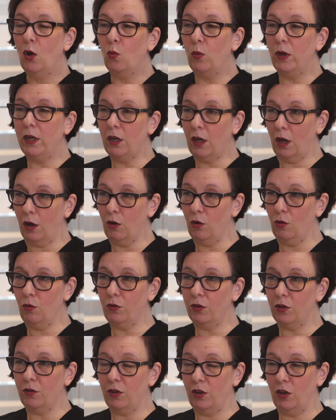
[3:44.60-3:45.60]
We know
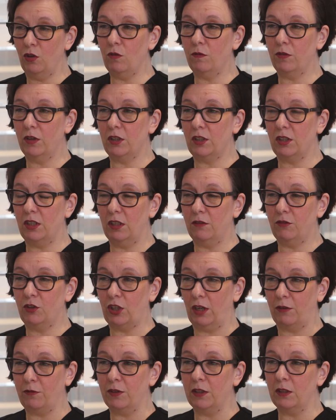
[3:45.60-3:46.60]
that the University of
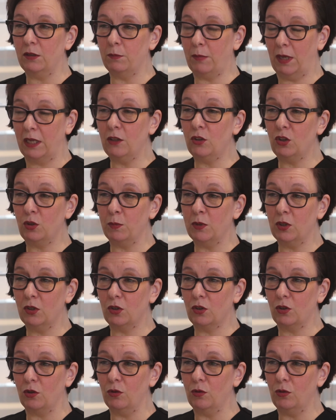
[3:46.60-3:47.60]
Sheffield Management
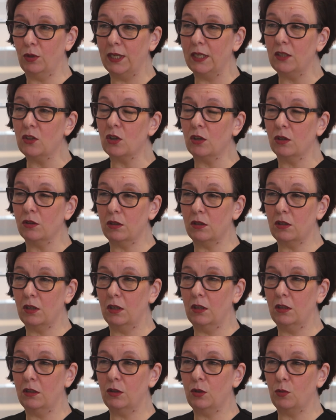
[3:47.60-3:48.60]
School is
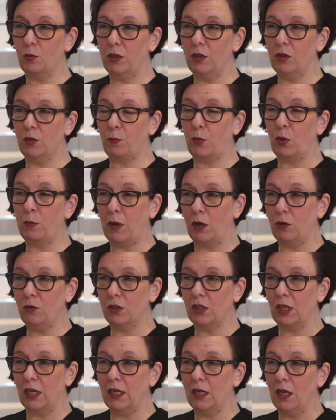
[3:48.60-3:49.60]
concerned with
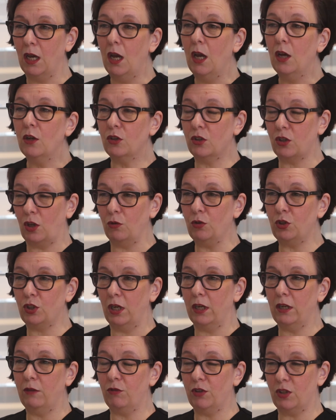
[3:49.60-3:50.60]
promoting
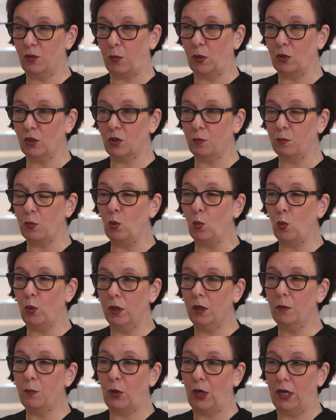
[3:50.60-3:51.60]
socially responsible
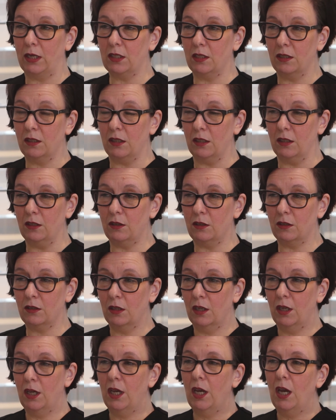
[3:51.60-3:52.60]
work practices.
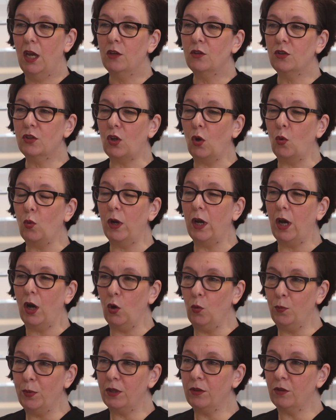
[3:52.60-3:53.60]
So we're
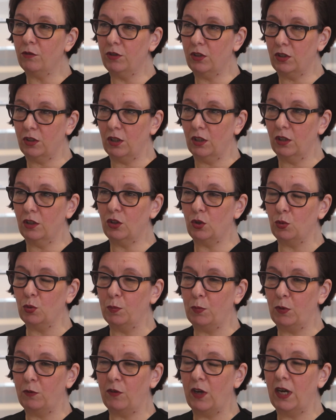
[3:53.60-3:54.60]
hoping the research will
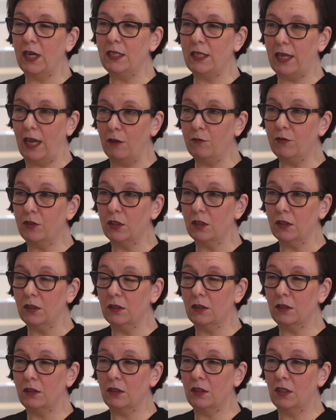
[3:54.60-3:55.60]
provide
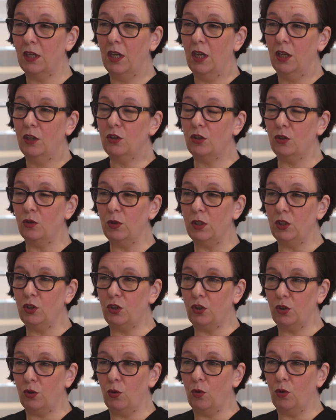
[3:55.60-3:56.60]
evidence to
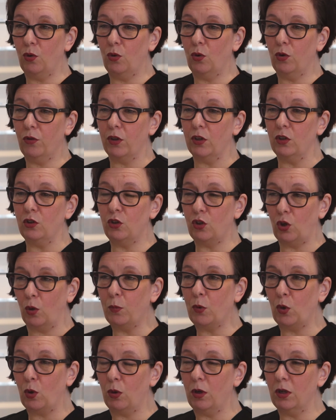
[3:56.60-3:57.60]
ensure that
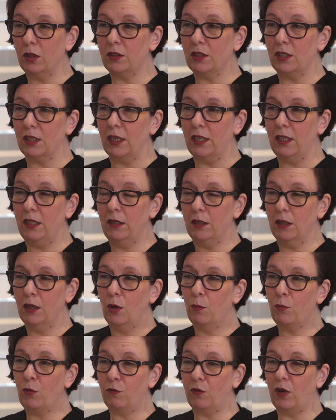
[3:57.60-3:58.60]
job quality,
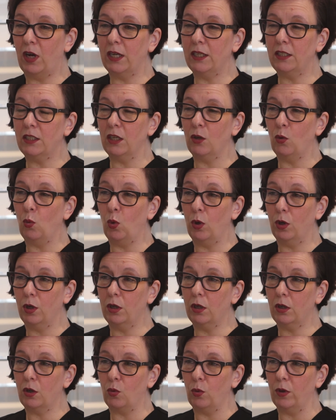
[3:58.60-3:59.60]
providing
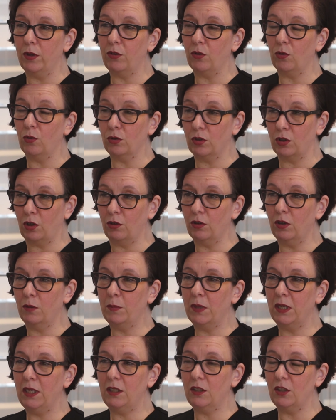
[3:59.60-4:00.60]
work with autonomy,